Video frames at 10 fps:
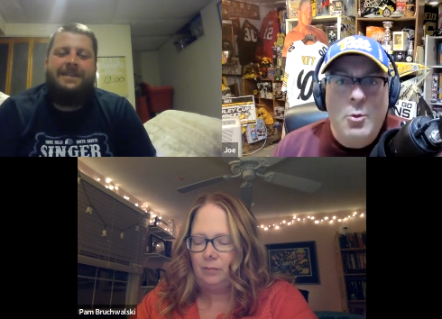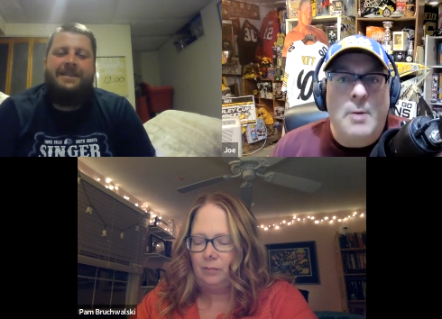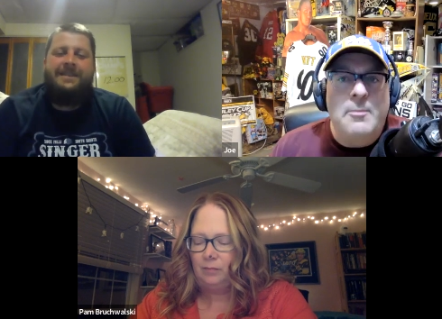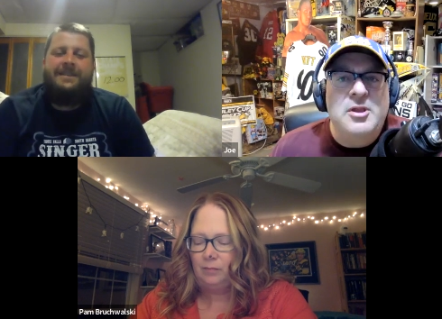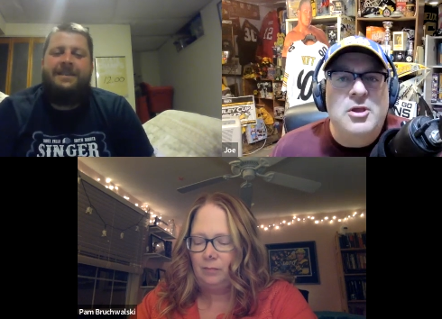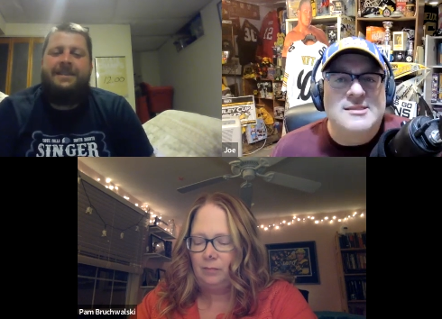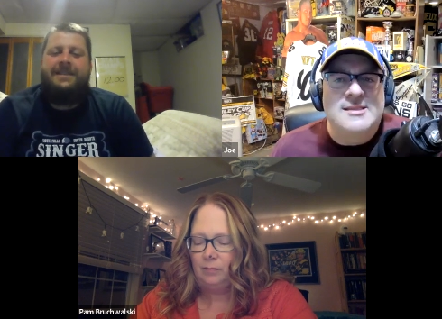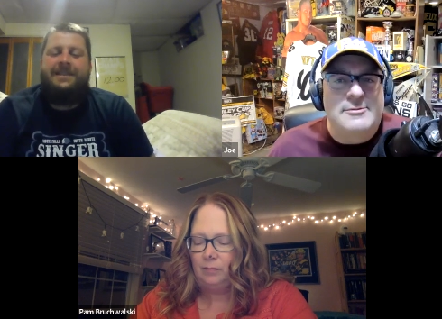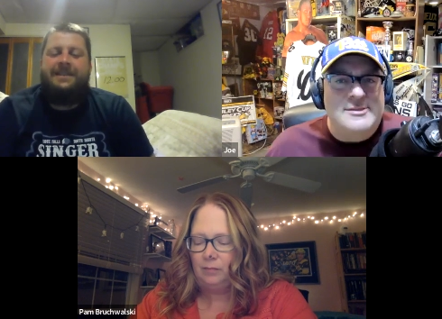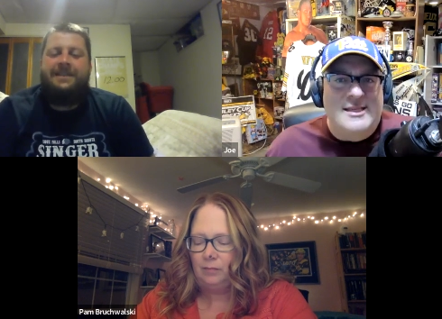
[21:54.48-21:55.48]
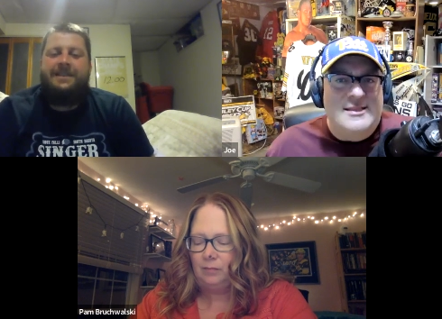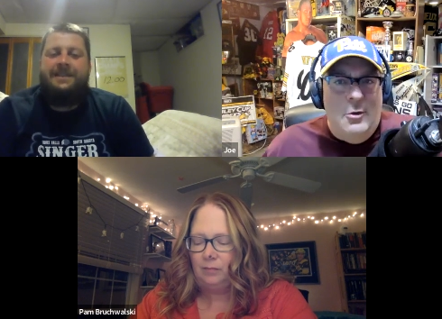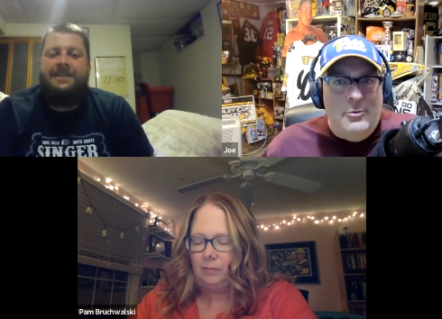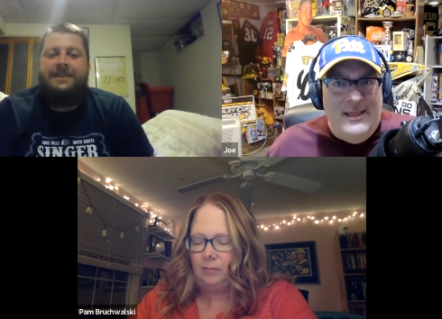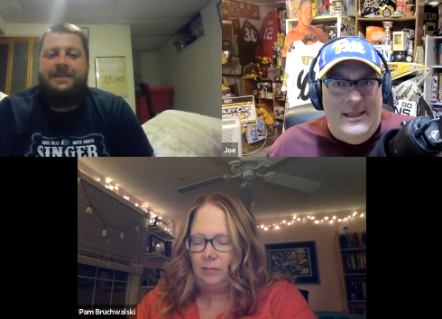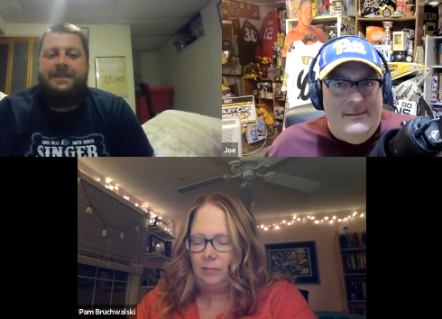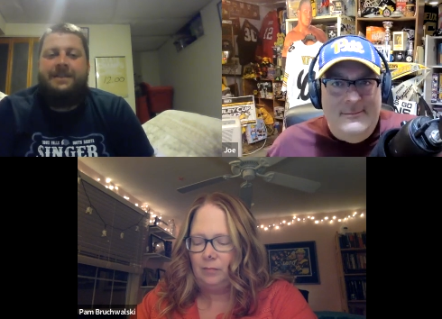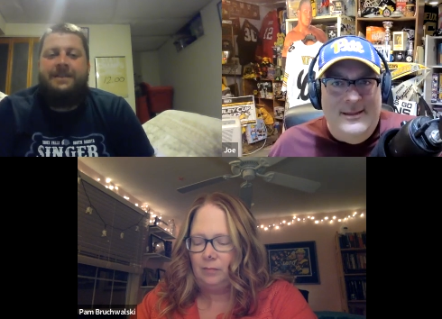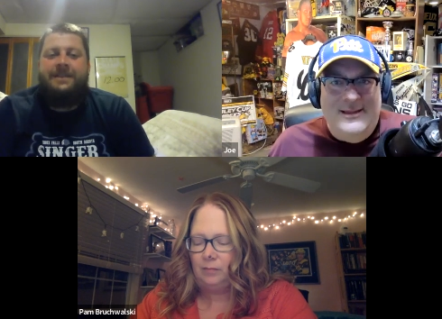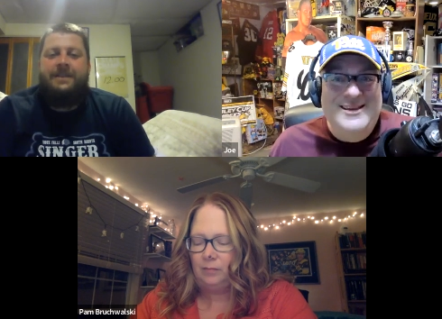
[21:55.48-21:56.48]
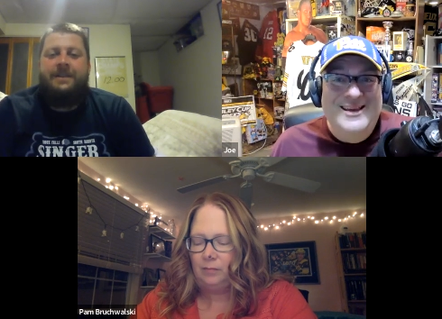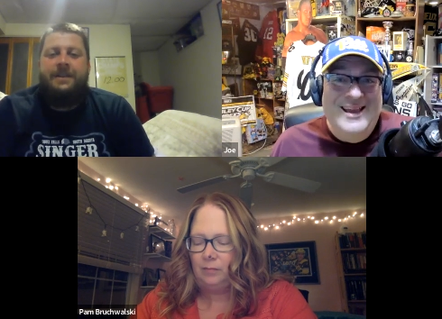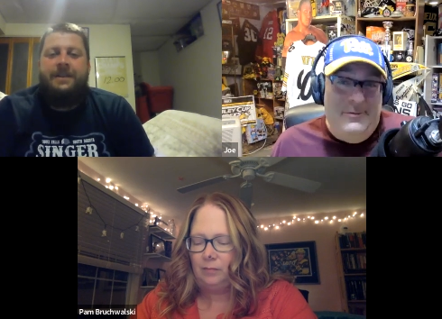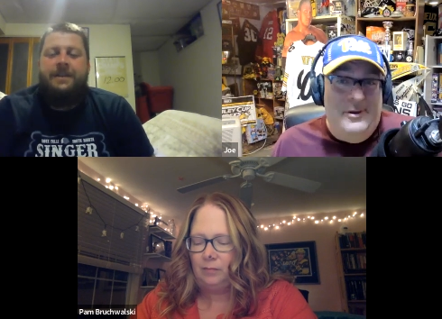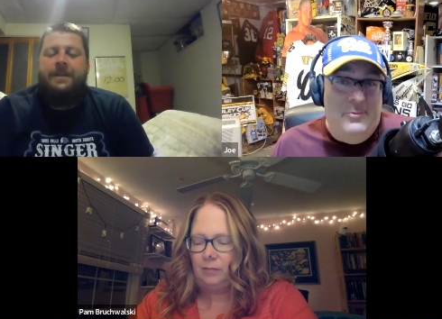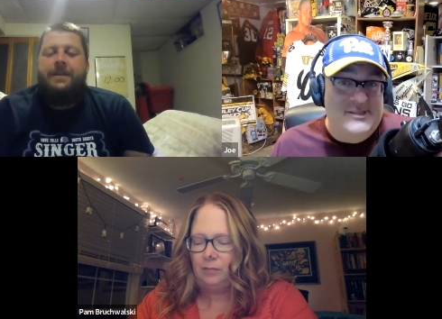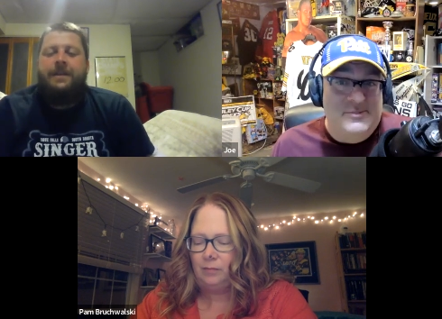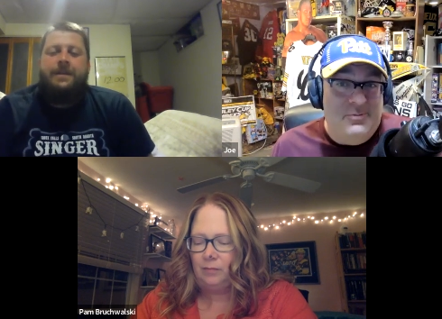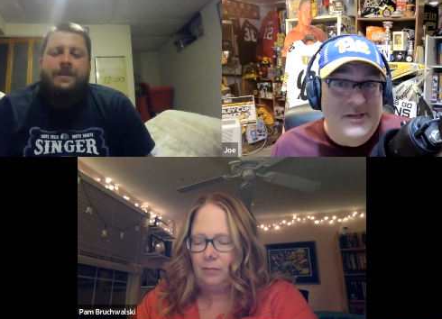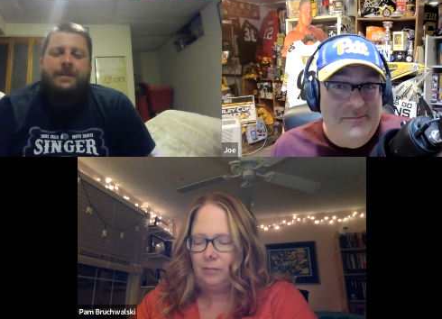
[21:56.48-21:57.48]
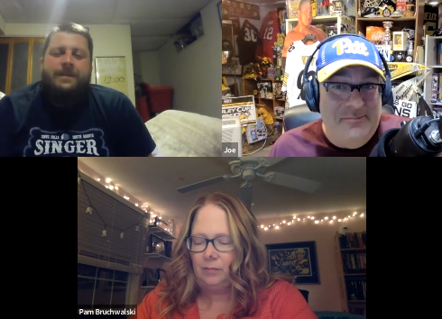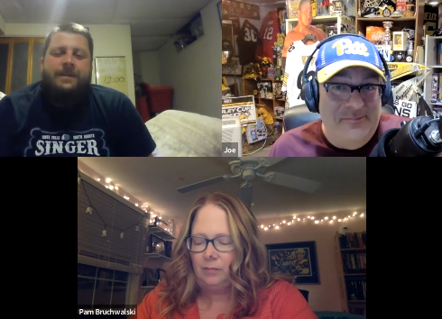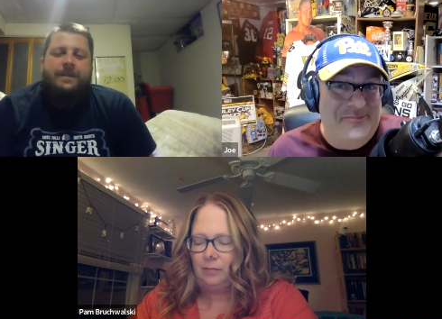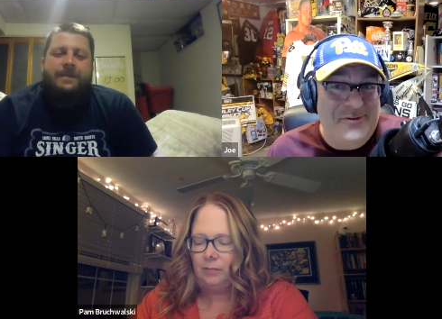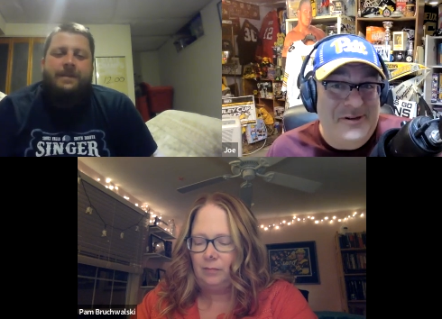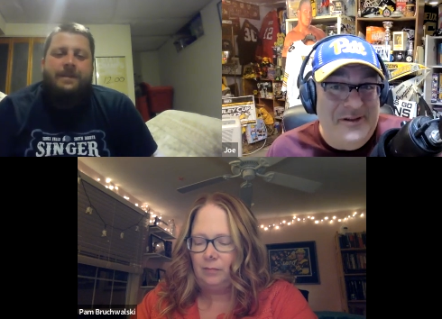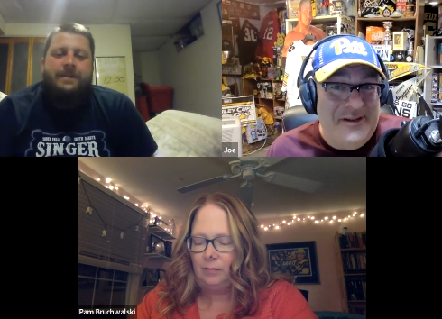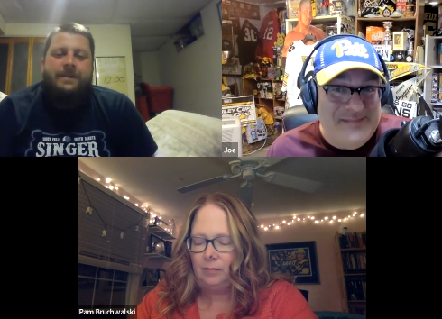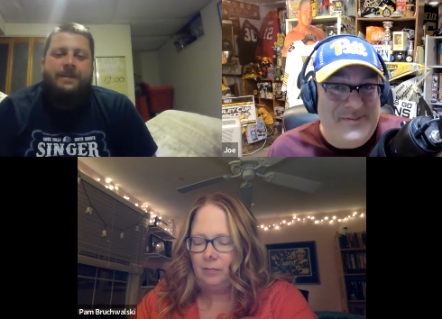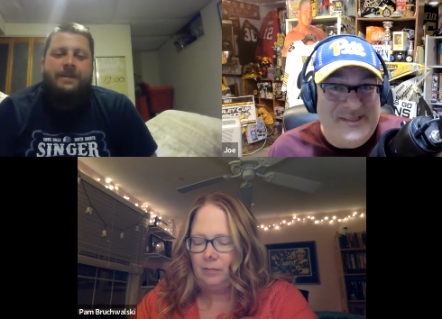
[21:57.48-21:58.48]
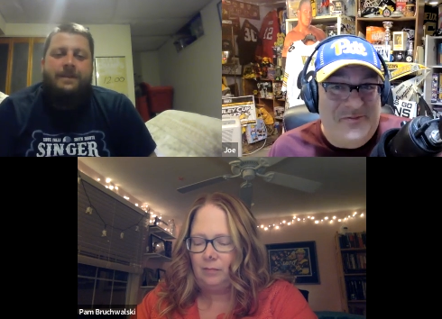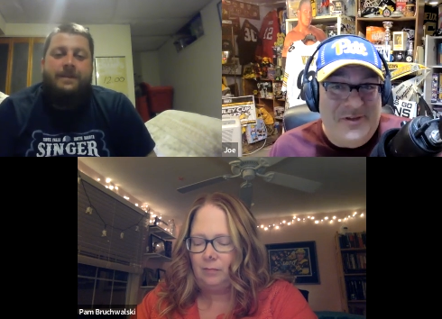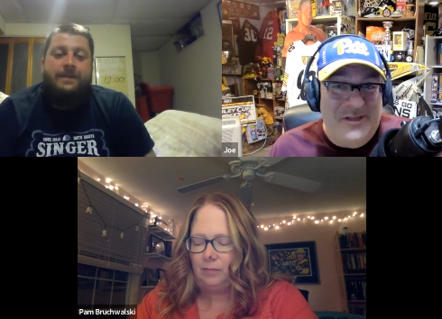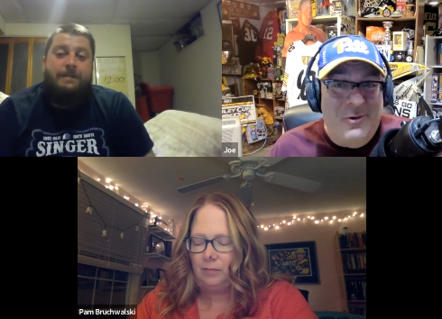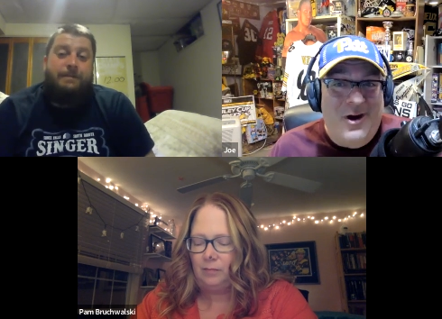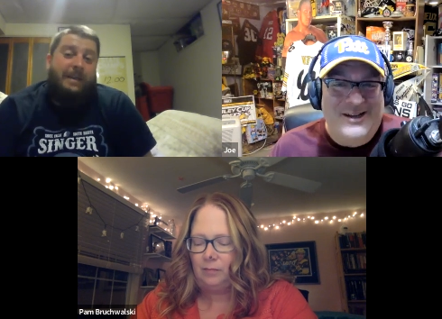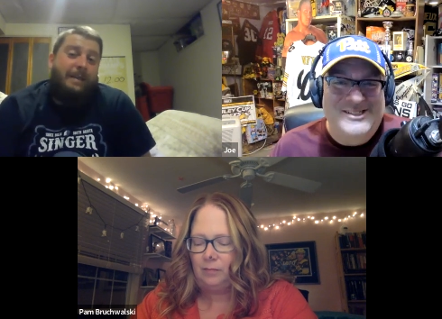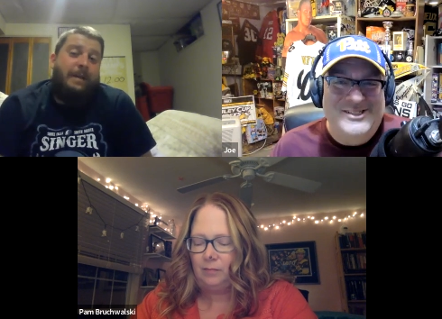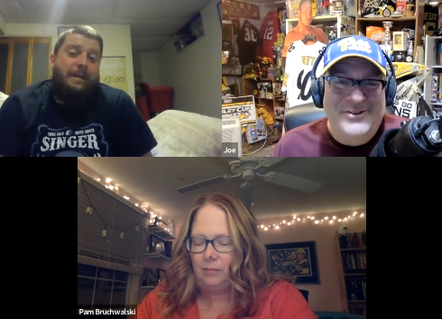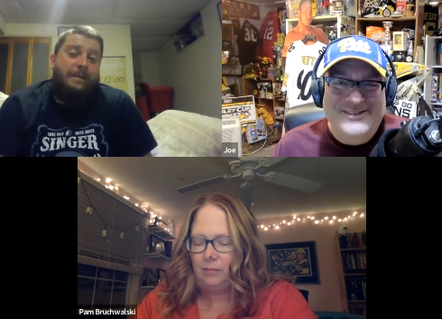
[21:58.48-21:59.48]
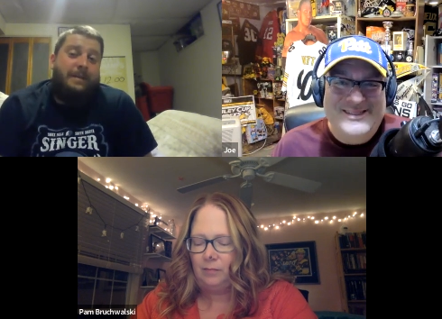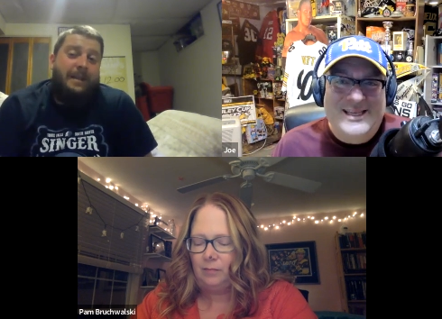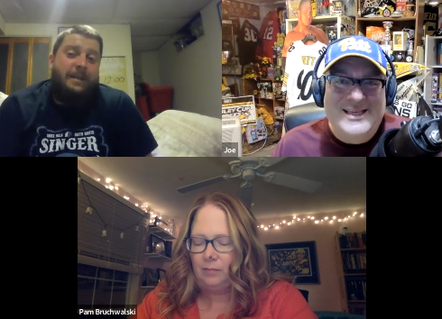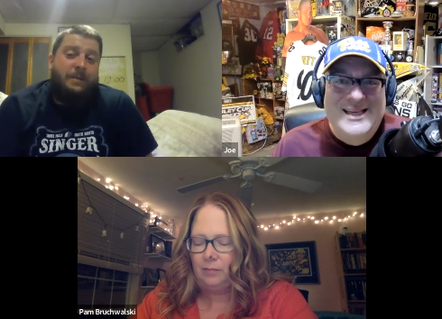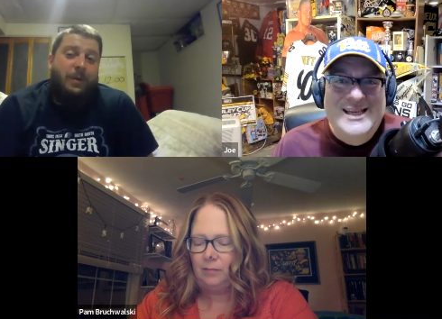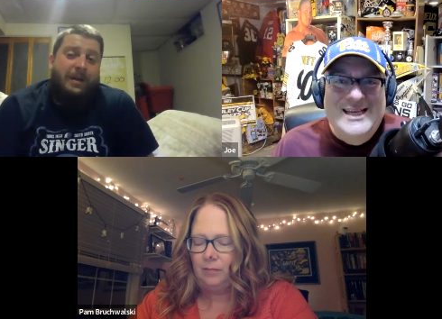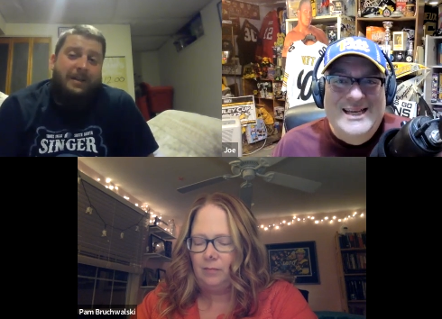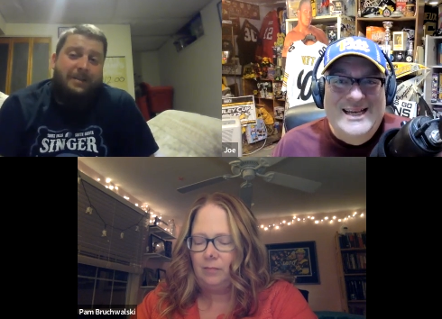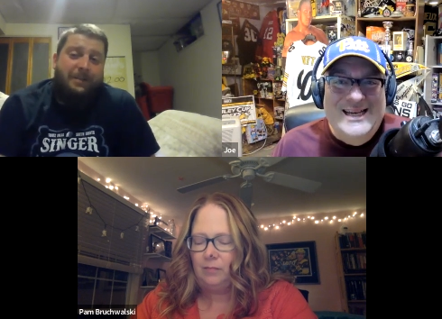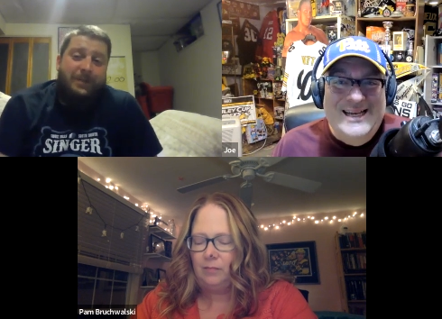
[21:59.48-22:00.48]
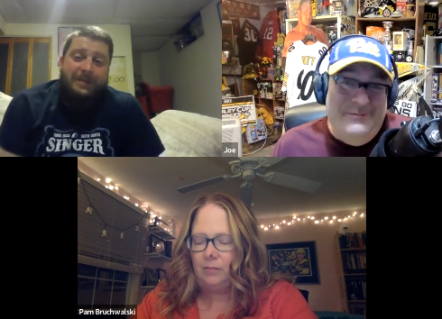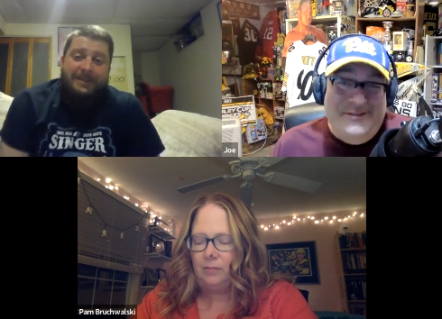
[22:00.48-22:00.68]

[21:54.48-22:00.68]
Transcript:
Speaker 1: Well, because that was like the only it was a pretty expensive looking watch.
Speaker 2: So it was a nice watch.
Speaker 1: It